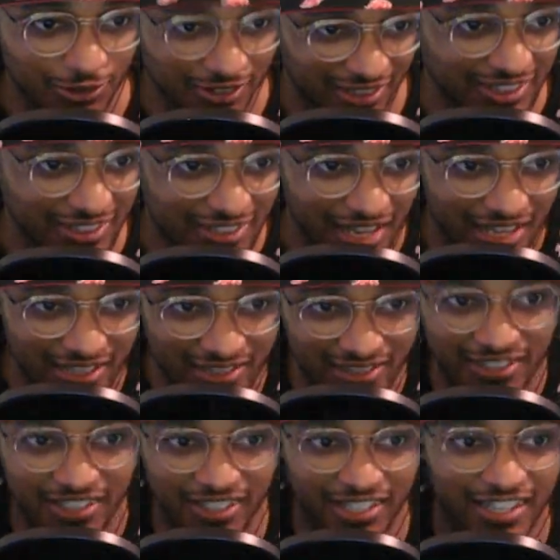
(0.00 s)
He just
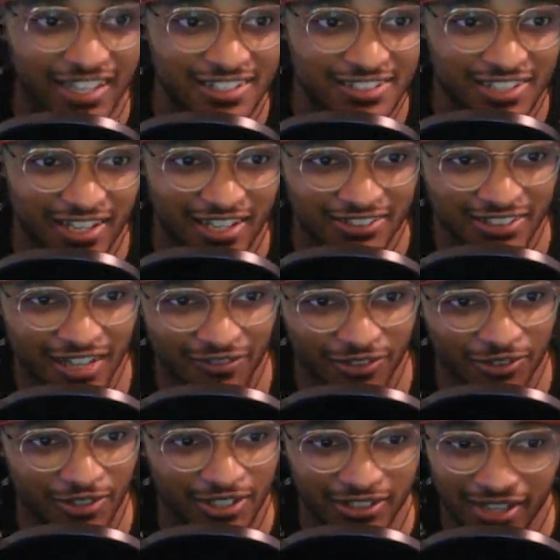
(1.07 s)
insta kills
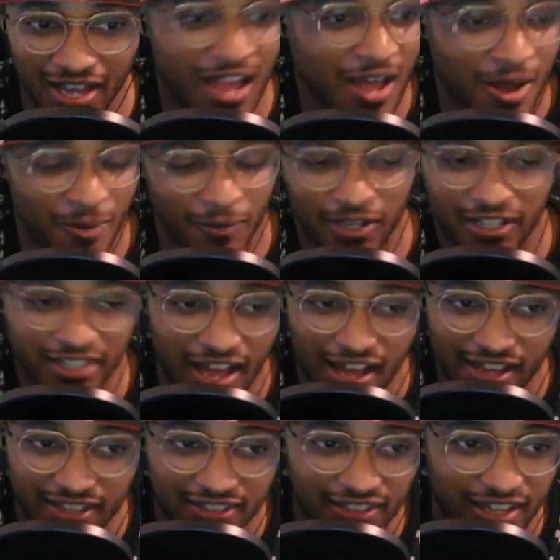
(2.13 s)
everyone. But yeah,
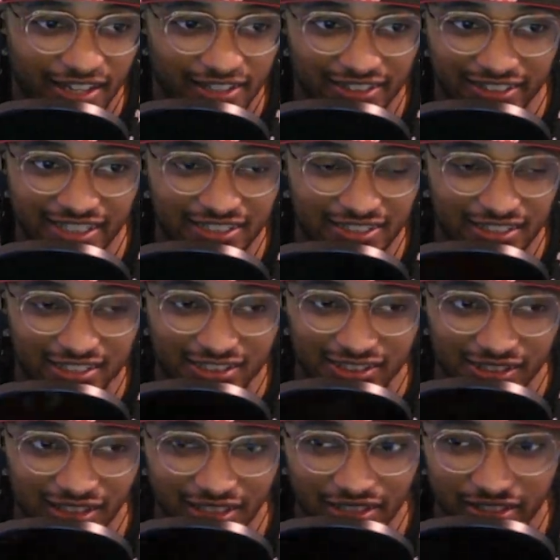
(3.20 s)
I can easily
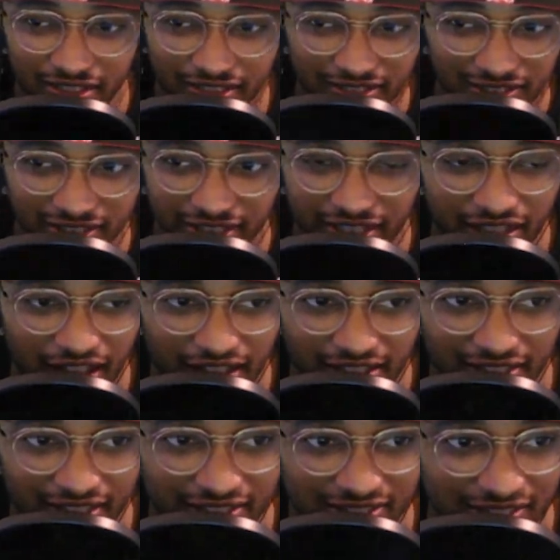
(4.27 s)
see it. I can
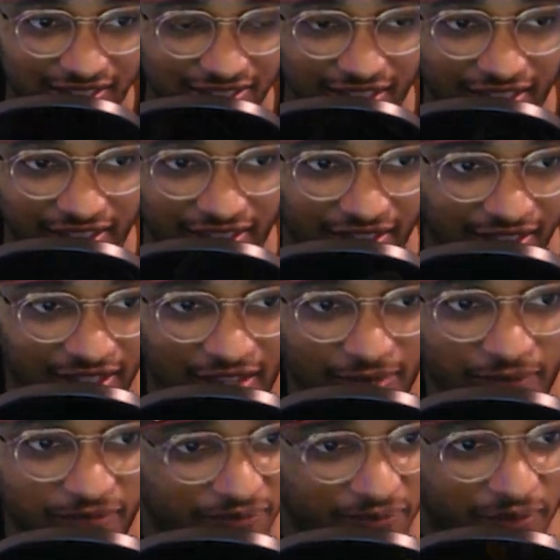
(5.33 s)
easily see
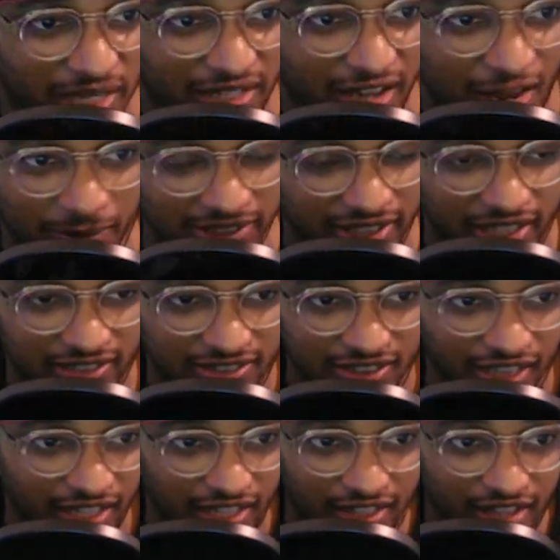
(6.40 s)
him being able to
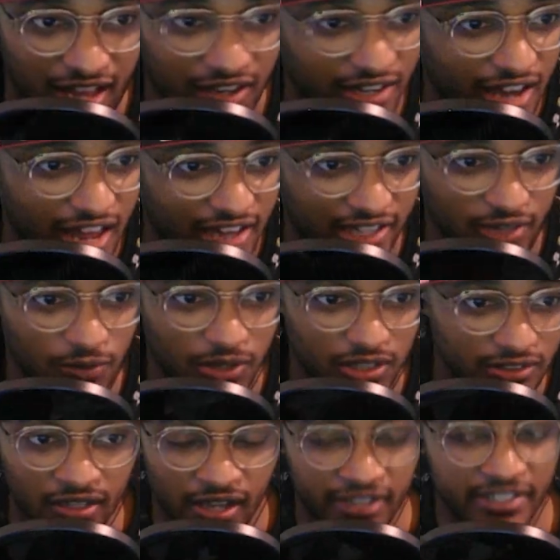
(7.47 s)
insta-kill anyone.
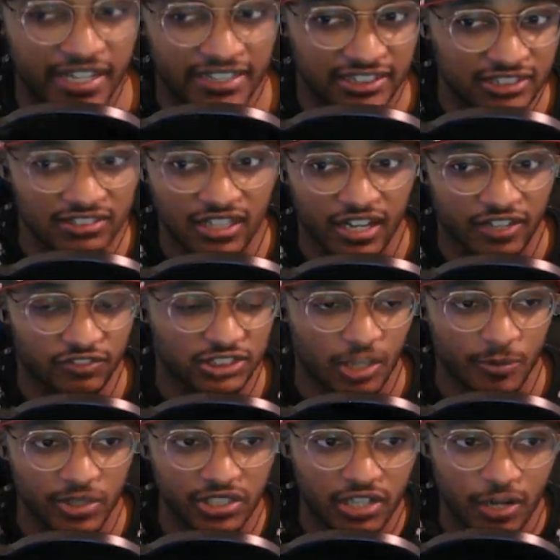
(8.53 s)
And yeah, she's like
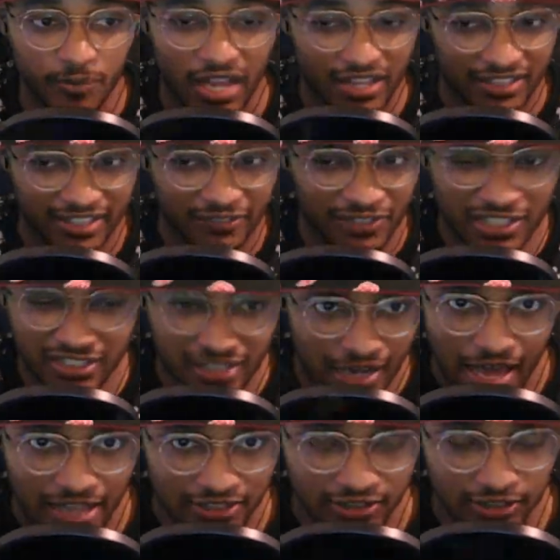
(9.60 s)
summoning up, like even in the
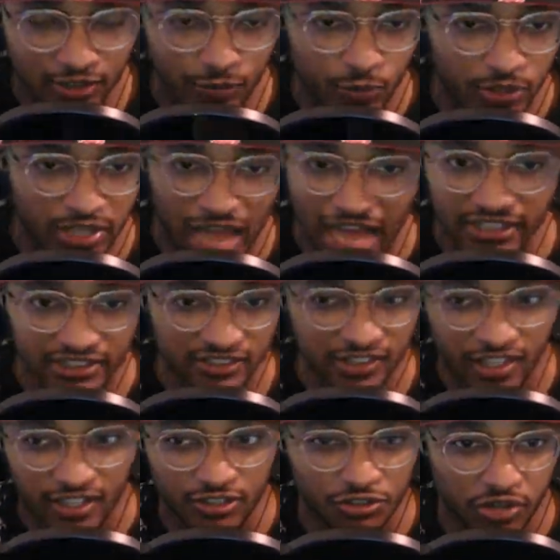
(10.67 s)
last loop, we had the
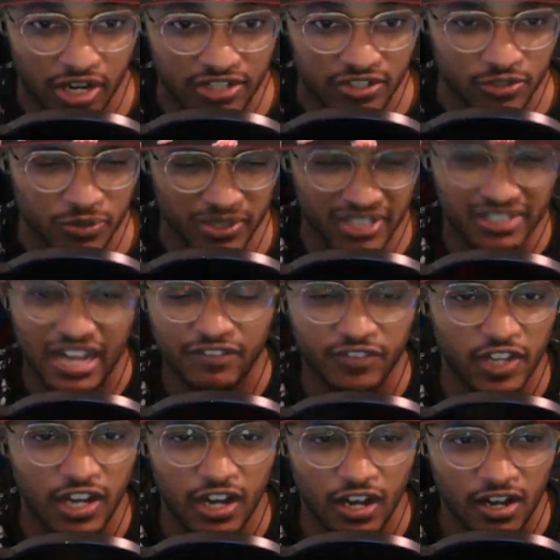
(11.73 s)
Sacred Treasures. We didn't have
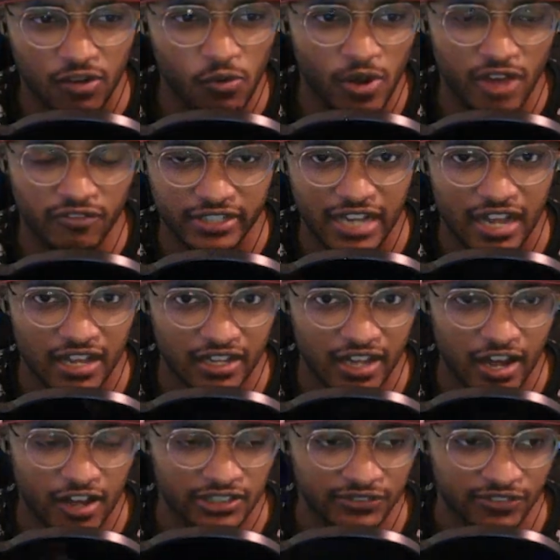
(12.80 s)
the heart, whatever that
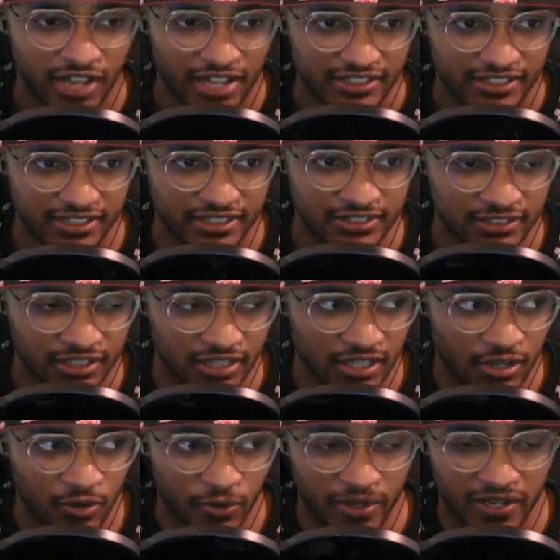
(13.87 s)
artifact is.
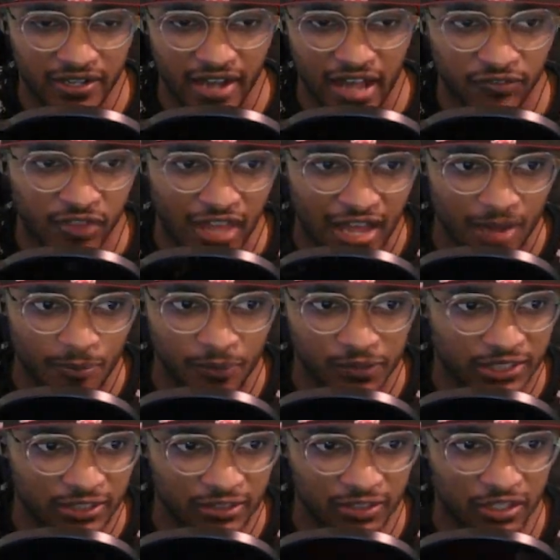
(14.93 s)
We didn't have that,
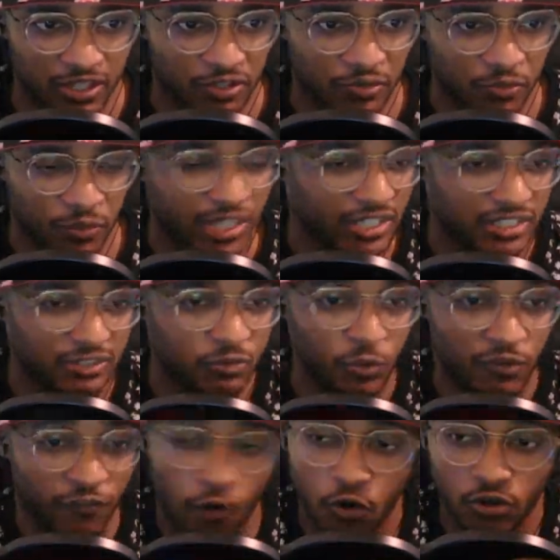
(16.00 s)
but we could,
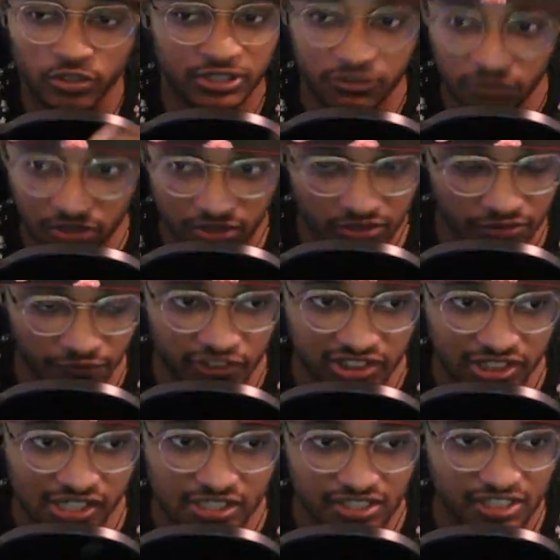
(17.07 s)
with all the
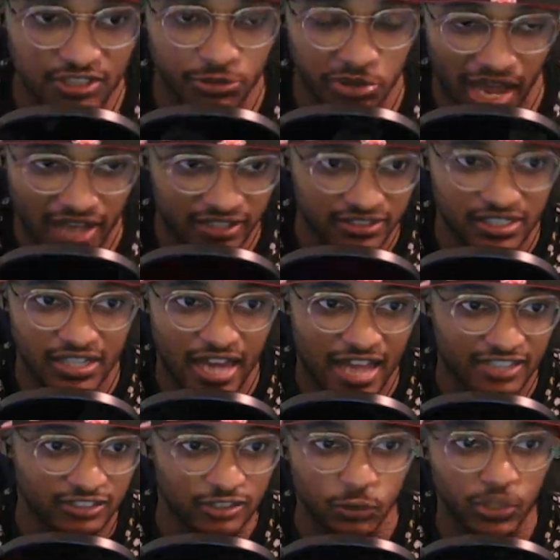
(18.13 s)
facilities we had in the
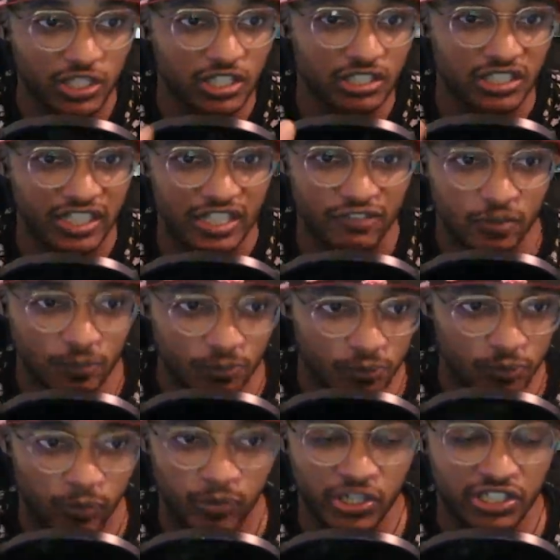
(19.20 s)
last loop, we couldn't even
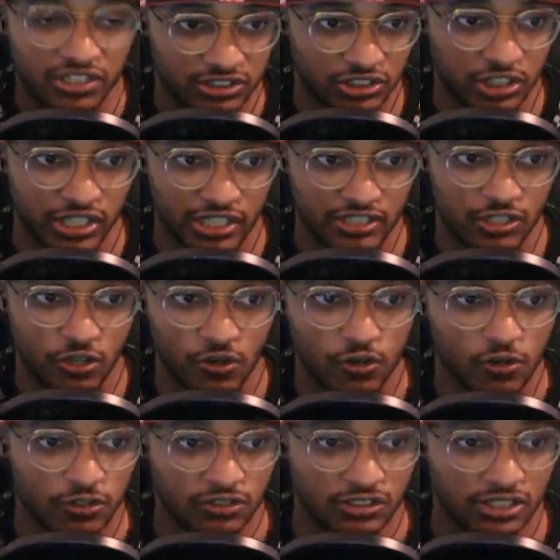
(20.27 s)
reach to his
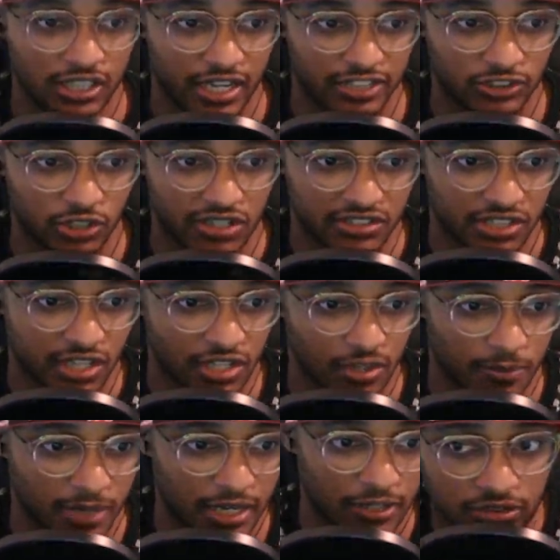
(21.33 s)
core to like try and take him out.